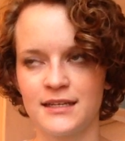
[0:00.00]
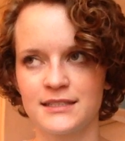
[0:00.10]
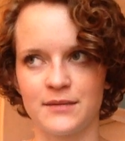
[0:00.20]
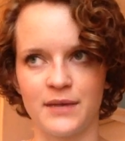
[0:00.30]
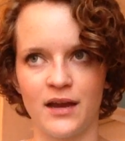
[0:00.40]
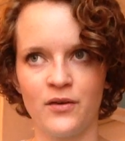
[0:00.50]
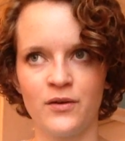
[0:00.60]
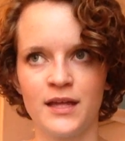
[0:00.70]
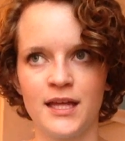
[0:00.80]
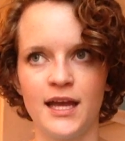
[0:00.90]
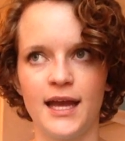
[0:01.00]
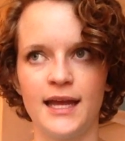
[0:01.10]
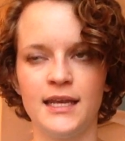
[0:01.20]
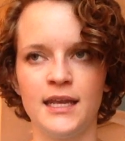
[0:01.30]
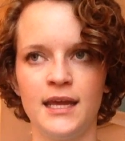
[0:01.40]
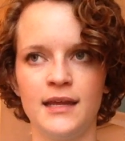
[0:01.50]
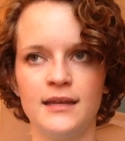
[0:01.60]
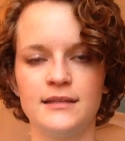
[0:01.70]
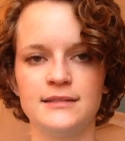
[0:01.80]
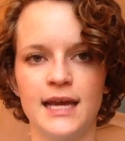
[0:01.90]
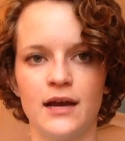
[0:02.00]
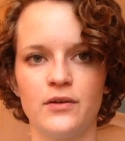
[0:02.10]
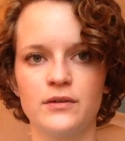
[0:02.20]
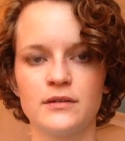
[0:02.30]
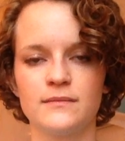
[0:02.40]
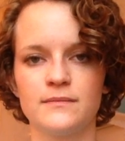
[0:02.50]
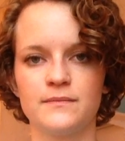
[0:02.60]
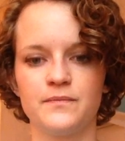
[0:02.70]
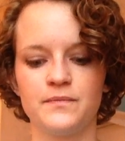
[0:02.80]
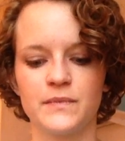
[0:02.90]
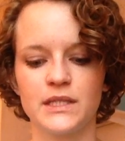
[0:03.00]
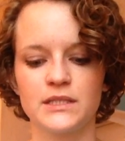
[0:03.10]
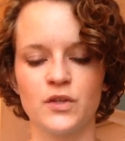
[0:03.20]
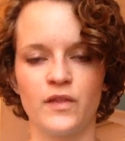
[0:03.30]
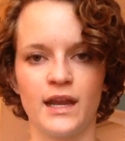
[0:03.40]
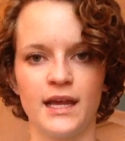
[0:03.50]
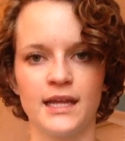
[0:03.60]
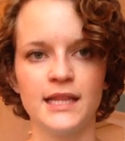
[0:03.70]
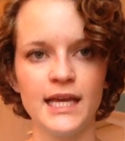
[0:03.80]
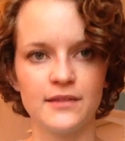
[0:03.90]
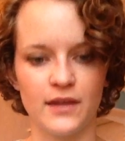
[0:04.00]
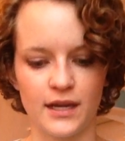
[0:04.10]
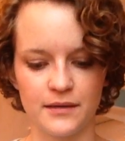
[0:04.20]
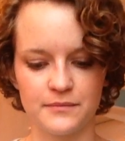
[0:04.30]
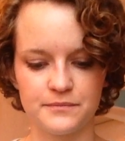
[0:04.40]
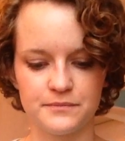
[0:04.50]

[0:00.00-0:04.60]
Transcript: somehow and knit down so that I can lengthen it.